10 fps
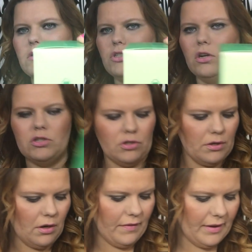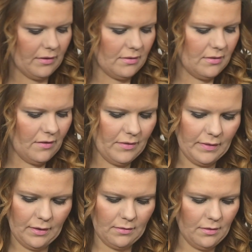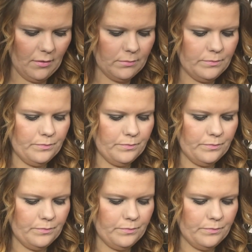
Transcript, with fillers: charger, and all that good stuff in there. So,